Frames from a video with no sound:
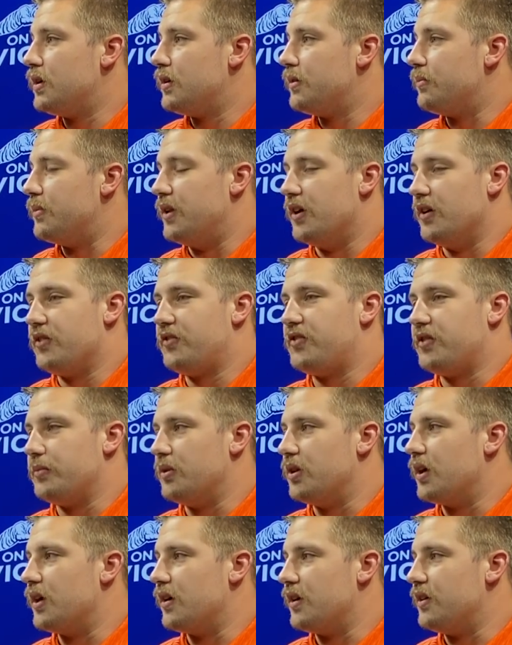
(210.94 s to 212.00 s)
But there are
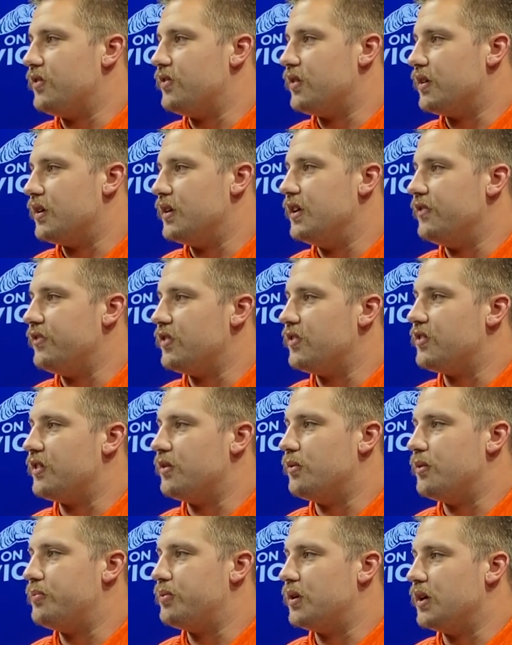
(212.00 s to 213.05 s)
similarities in the defense that
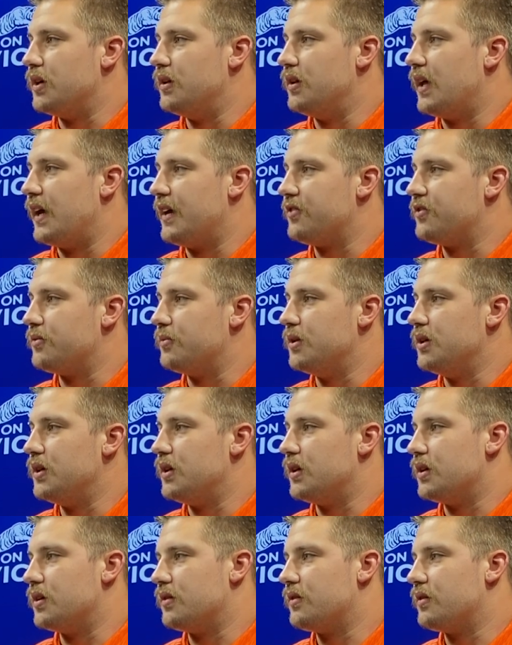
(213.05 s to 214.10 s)
we played last week
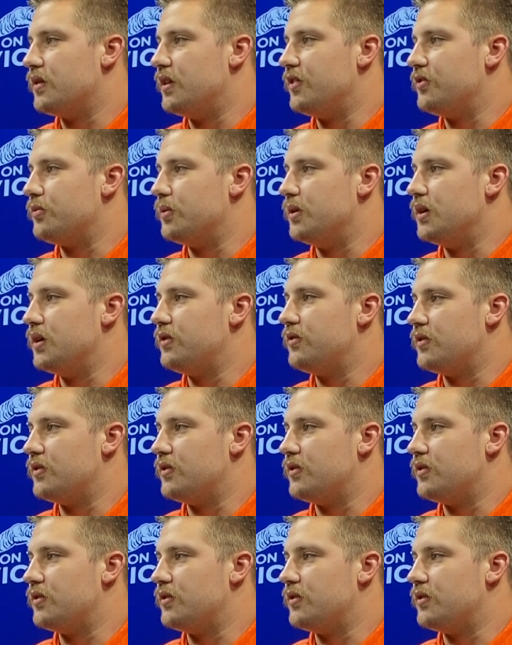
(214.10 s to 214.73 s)
and this week,